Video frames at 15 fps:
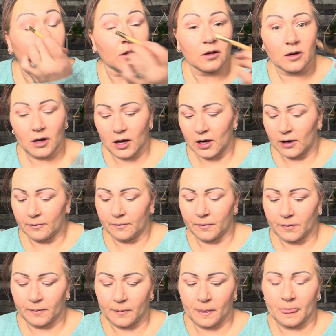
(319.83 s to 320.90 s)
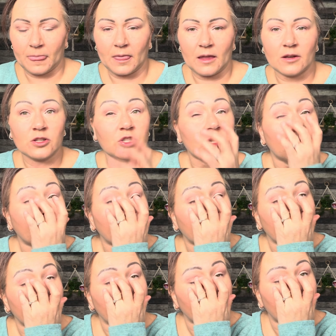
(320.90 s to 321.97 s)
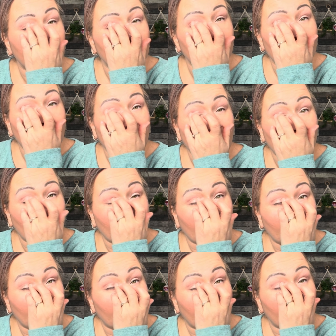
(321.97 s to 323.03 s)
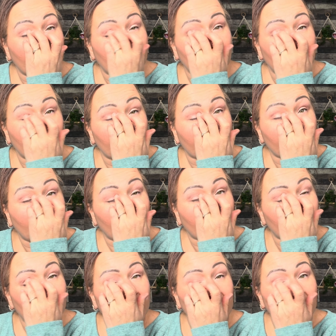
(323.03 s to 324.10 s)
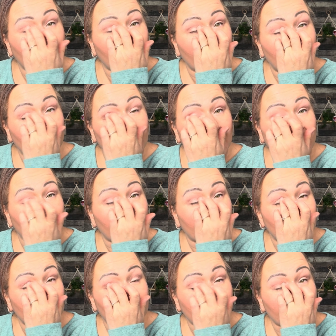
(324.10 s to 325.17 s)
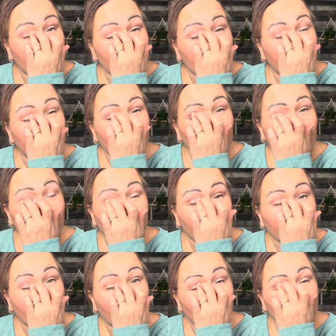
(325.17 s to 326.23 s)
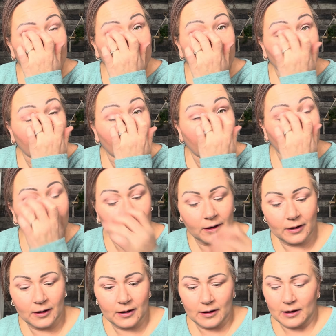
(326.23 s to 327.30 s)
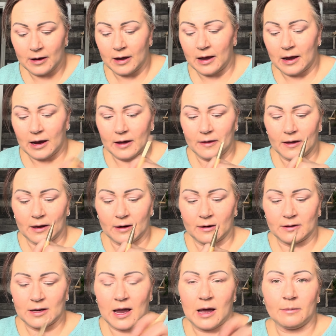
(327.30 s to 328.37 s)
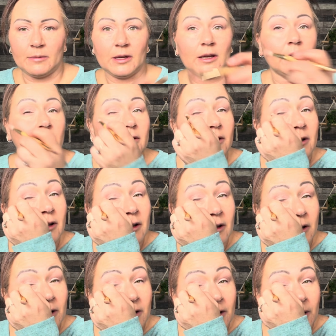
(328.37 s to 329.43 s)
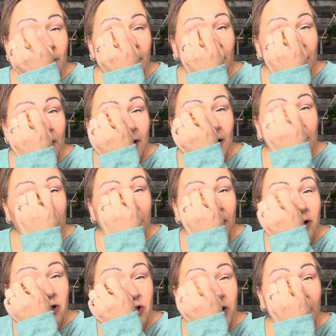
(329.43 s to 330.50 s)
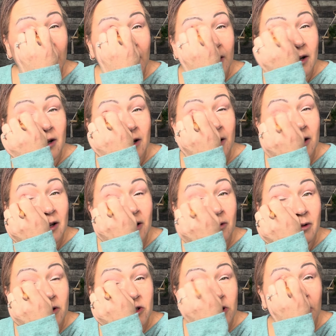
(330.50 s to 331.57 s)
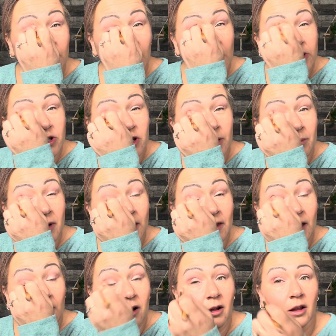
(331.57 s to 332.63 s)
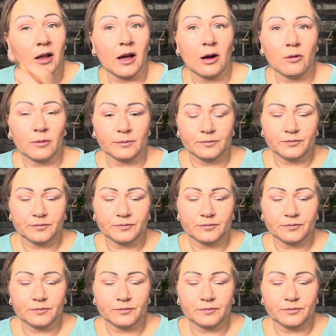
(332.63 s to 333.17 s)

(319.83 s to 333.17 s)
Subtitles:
Okay, shimmer on the lid, inner corner to about 3/4 of the way, and then tap in, grab a bit of that darker shade, windshield washer to blend that all out,